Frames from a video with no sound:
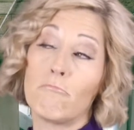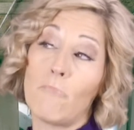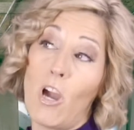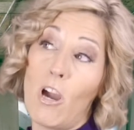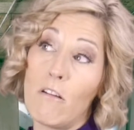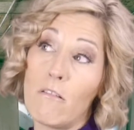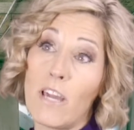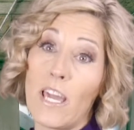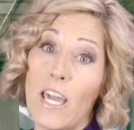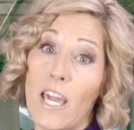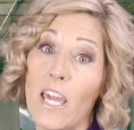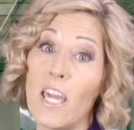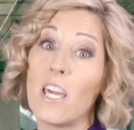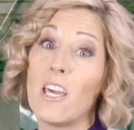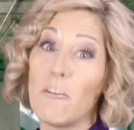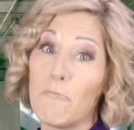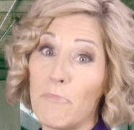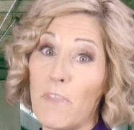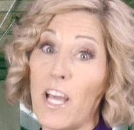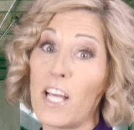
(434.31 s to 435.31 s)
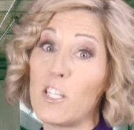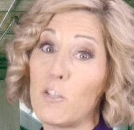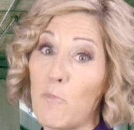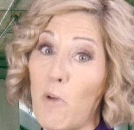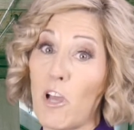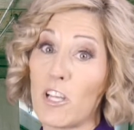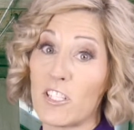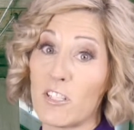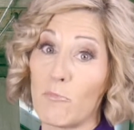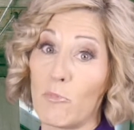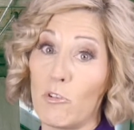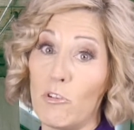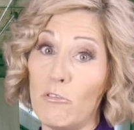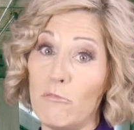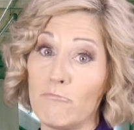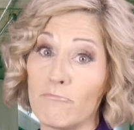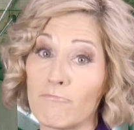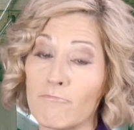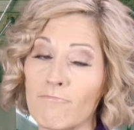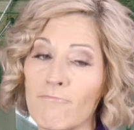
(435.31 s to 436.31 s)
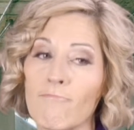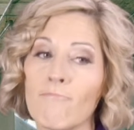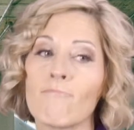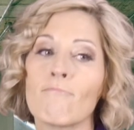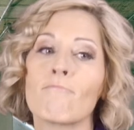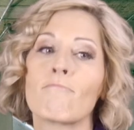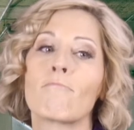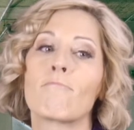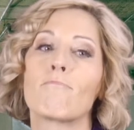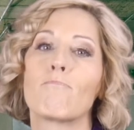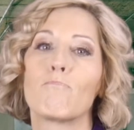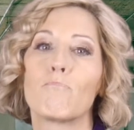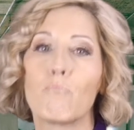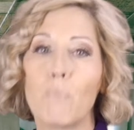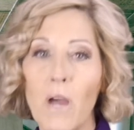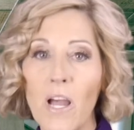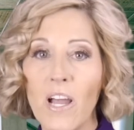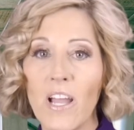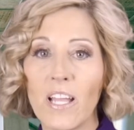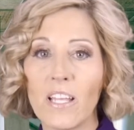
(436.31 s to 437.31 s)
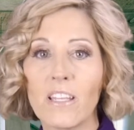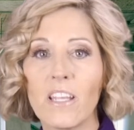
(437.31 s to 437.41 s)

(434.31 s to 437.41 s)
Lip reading: Okay, that's possible. But